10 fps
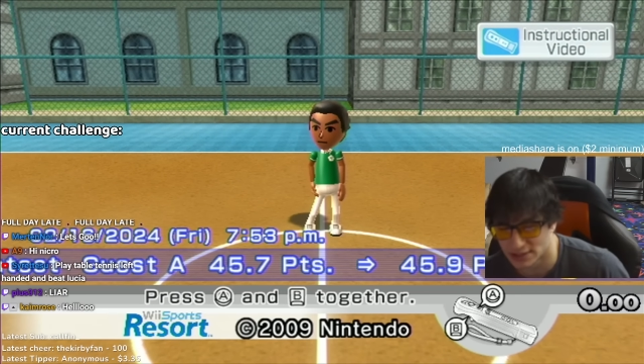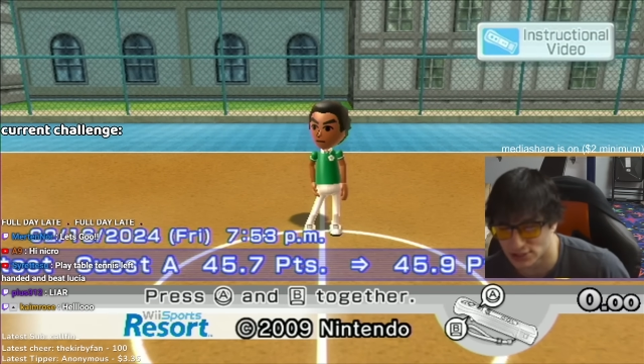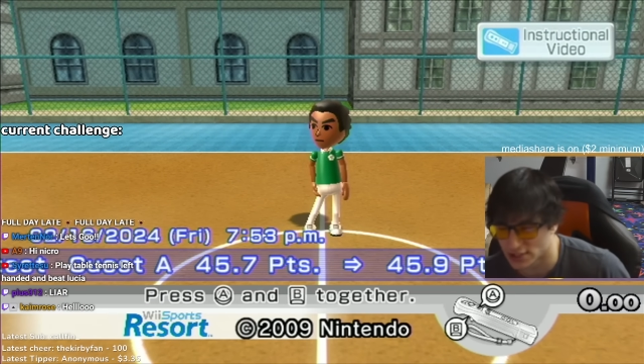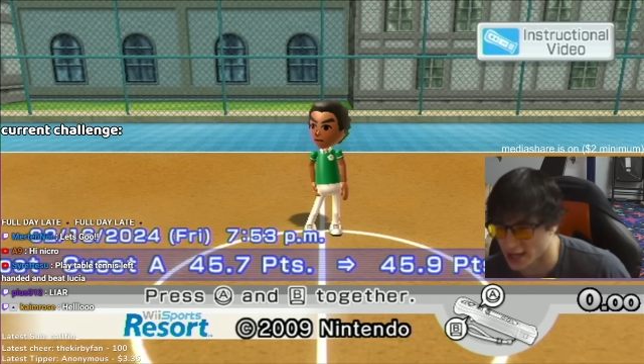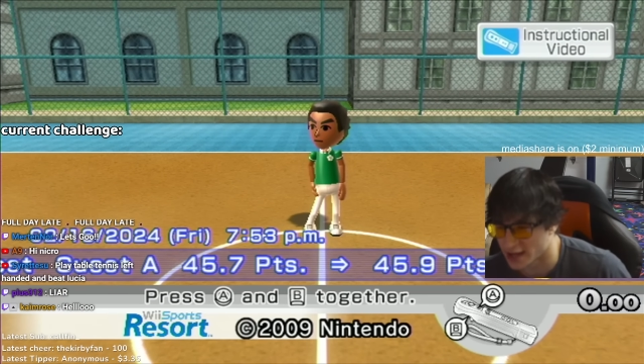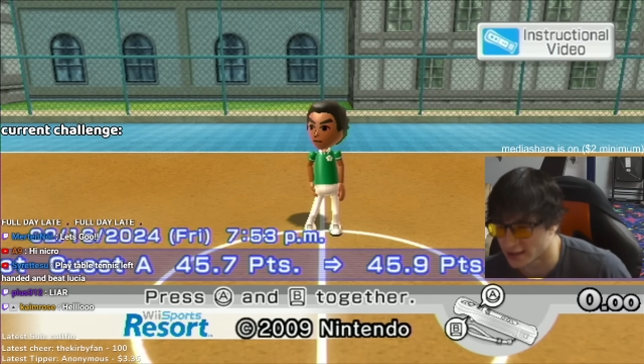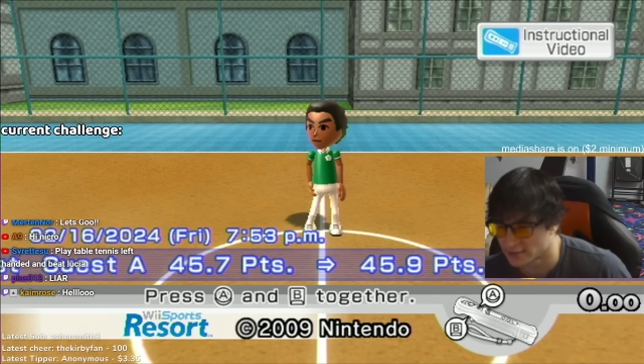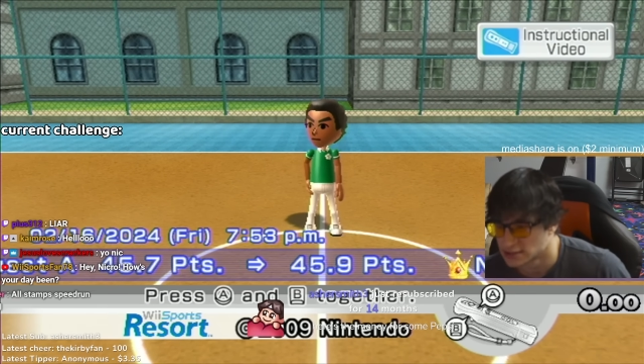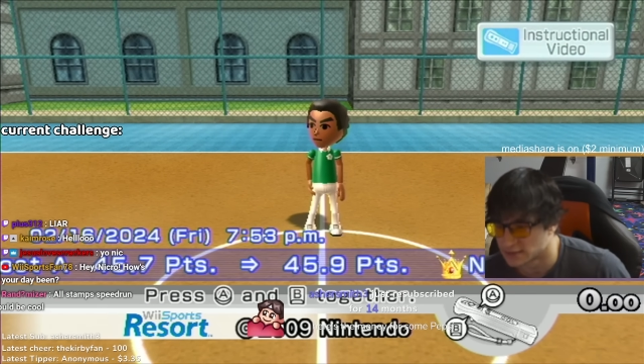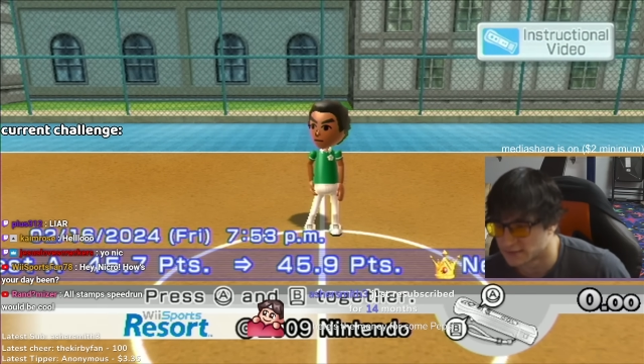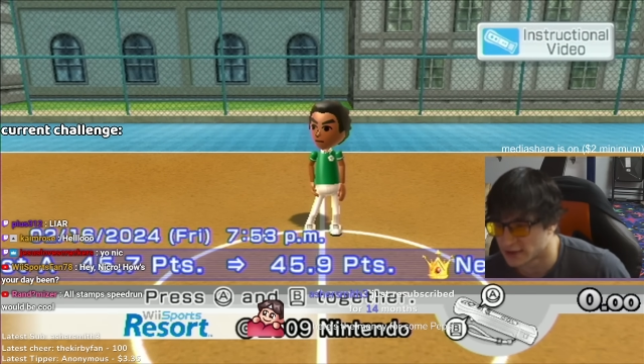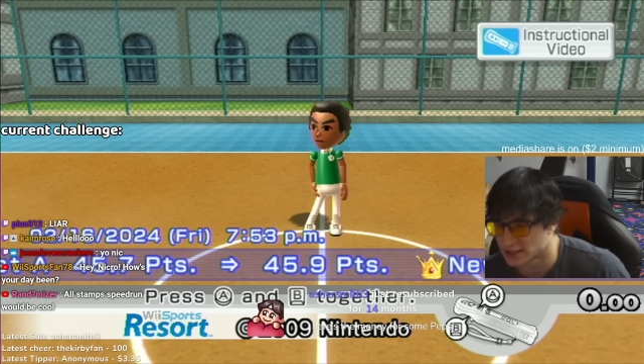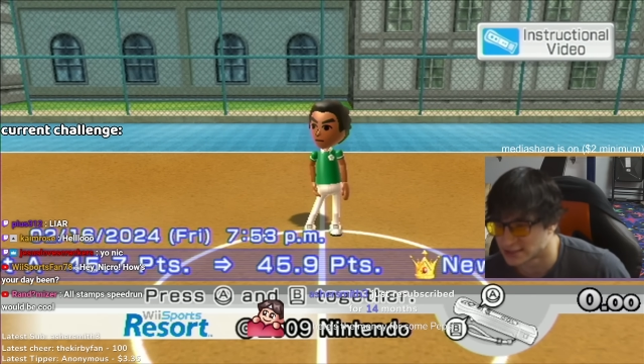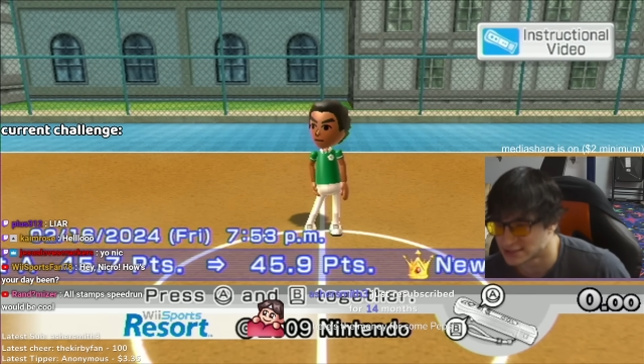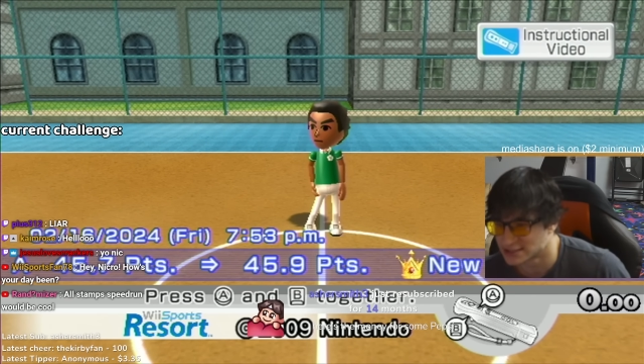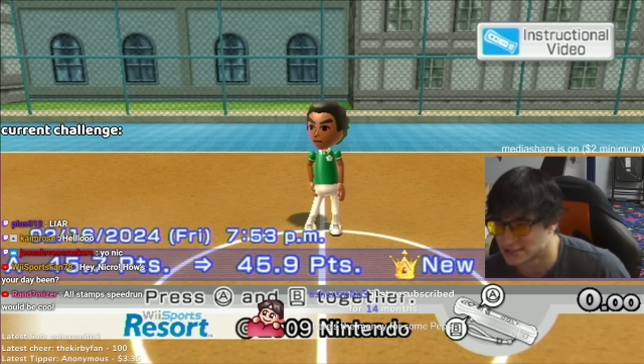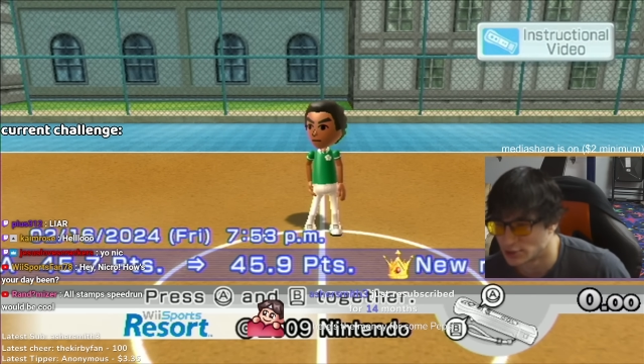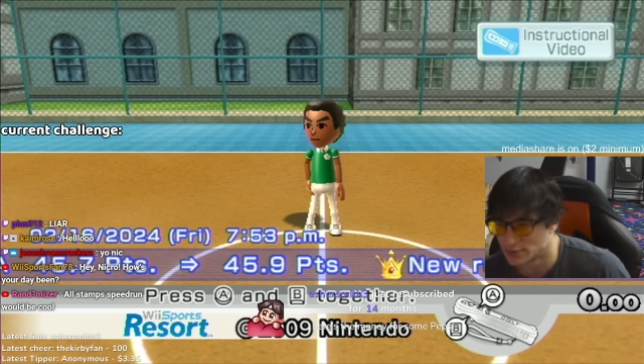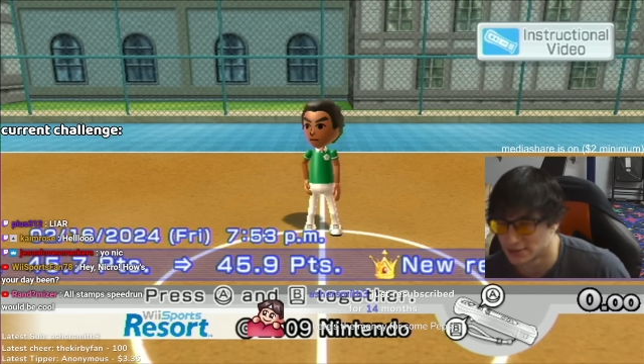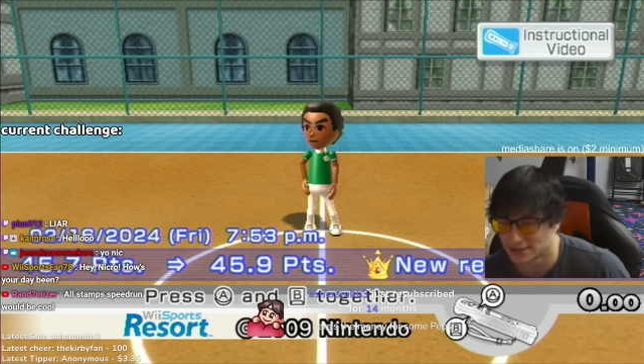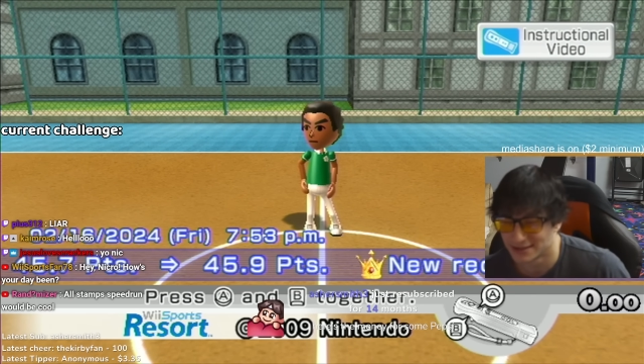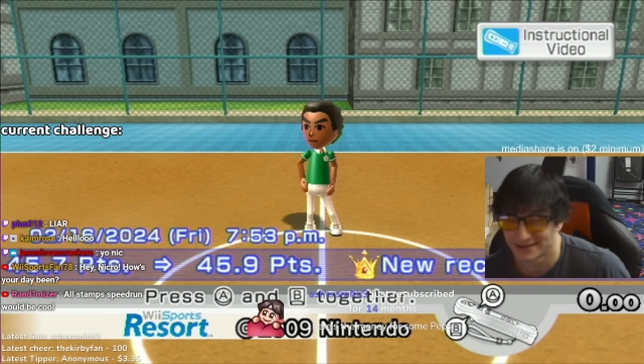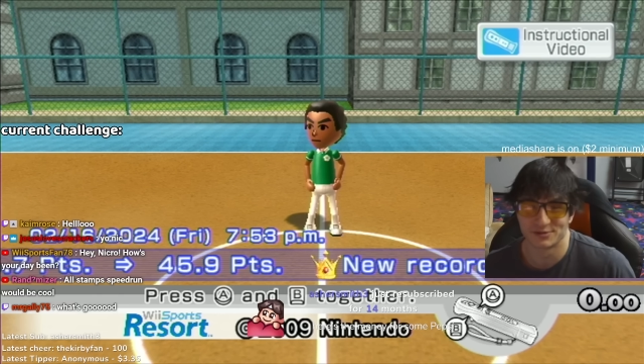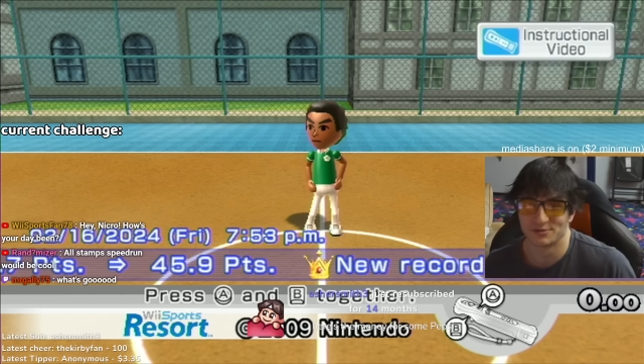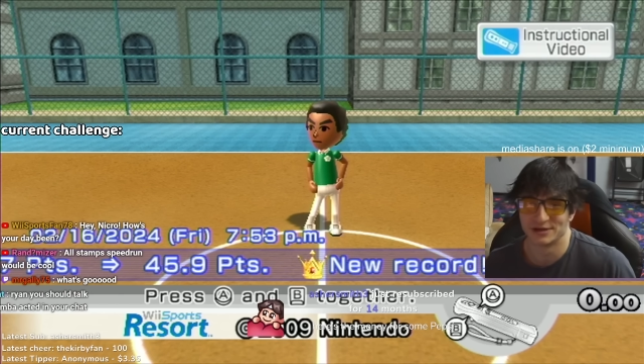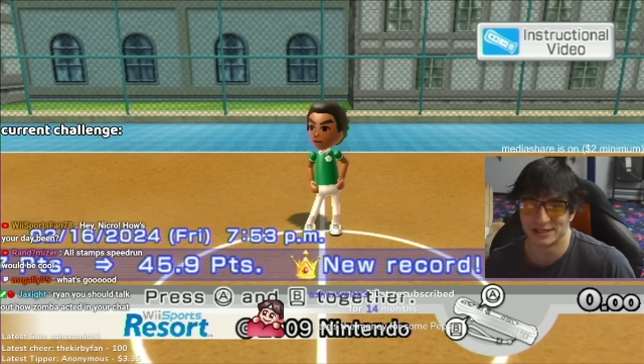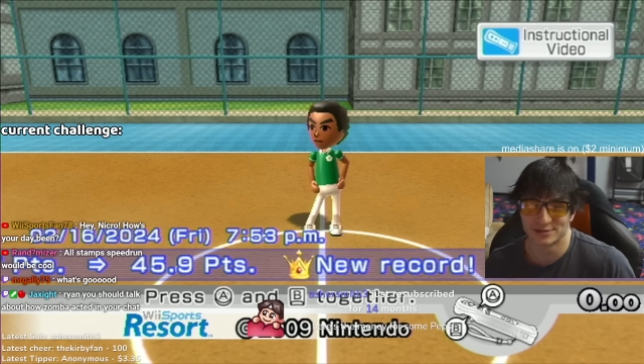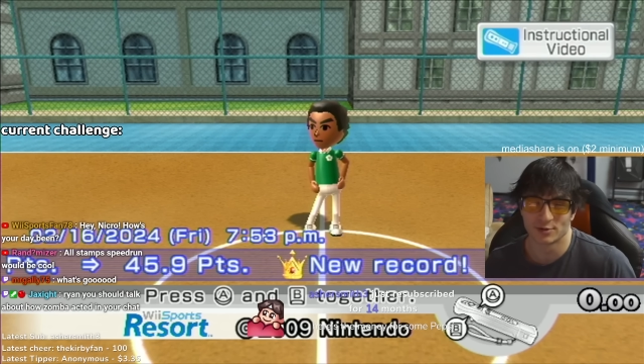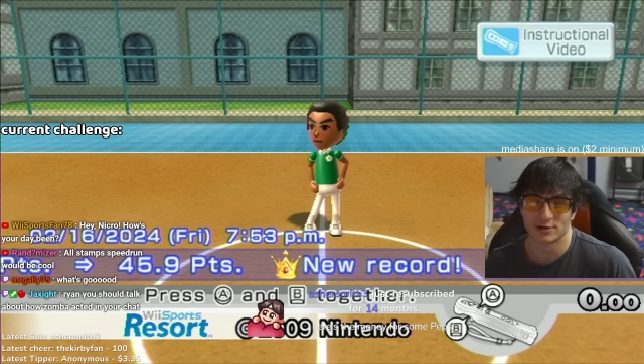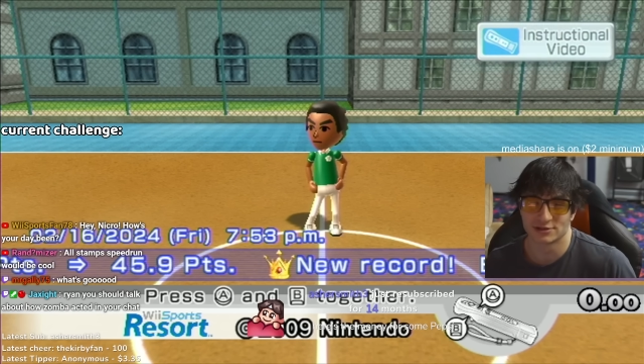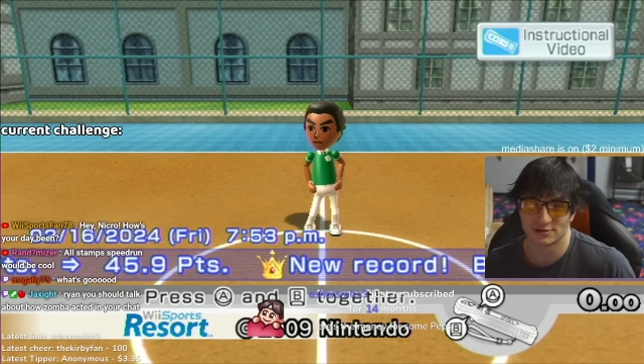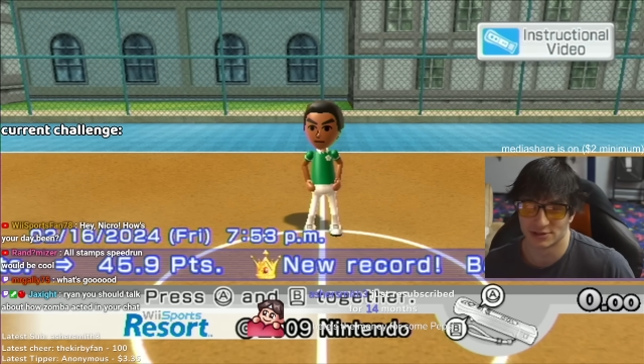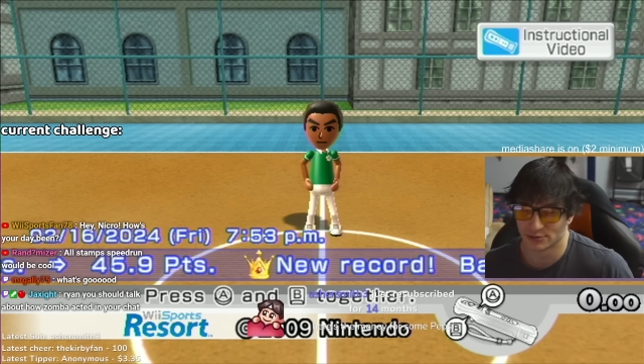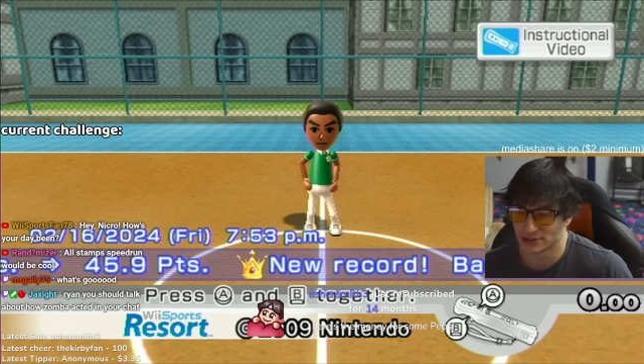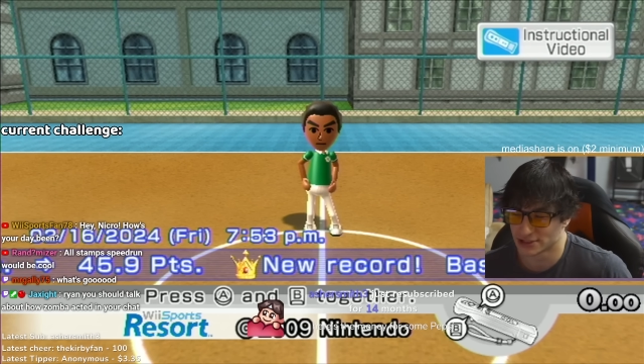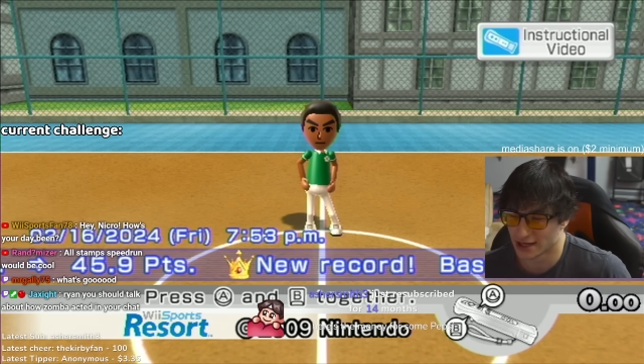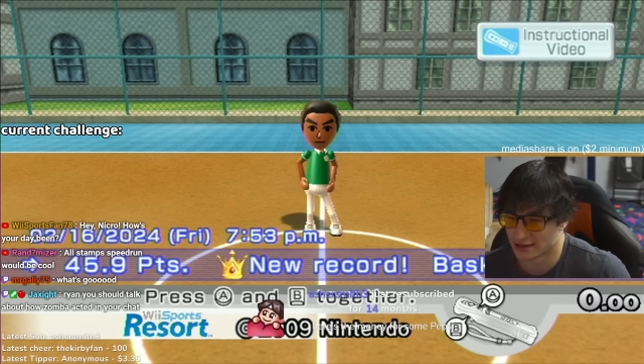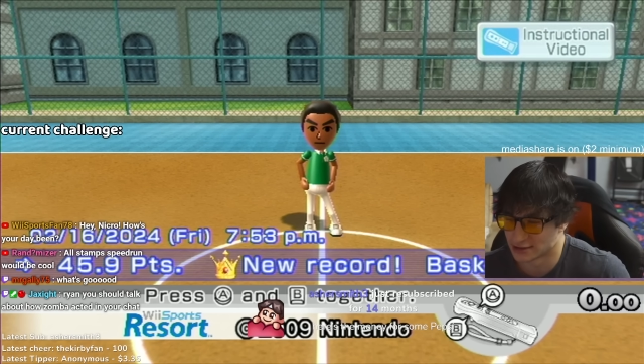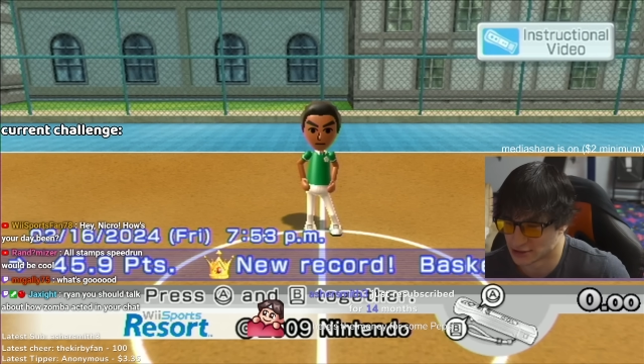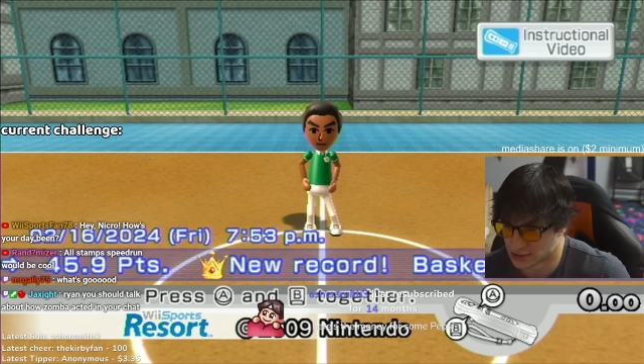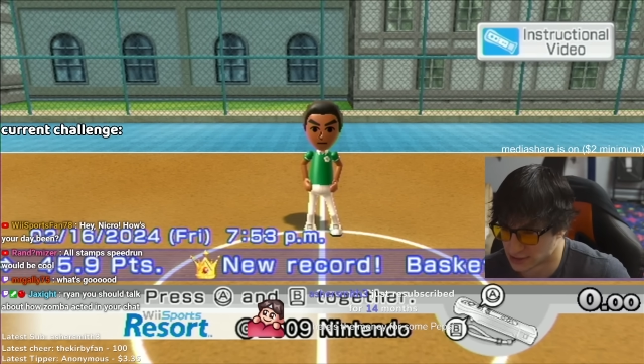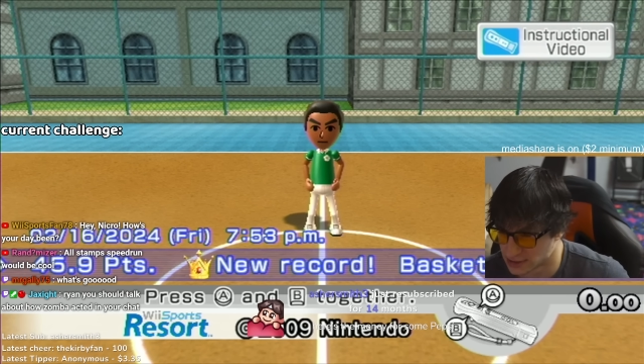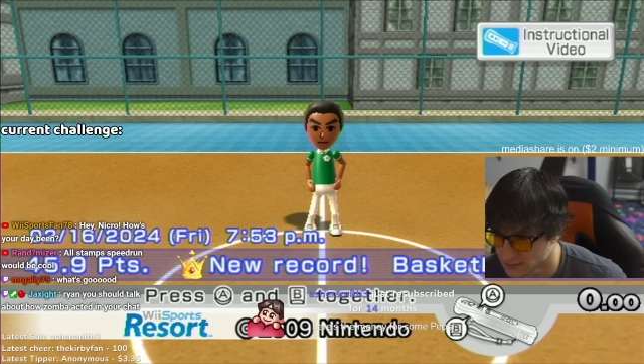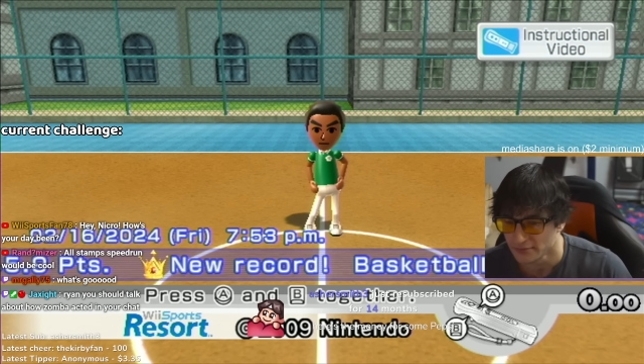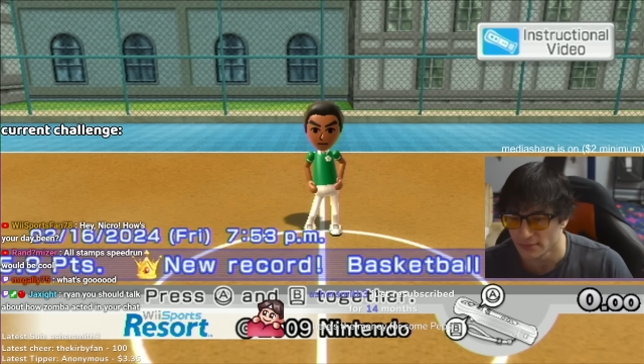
the chat some stupid Wii Sports Resort challenges.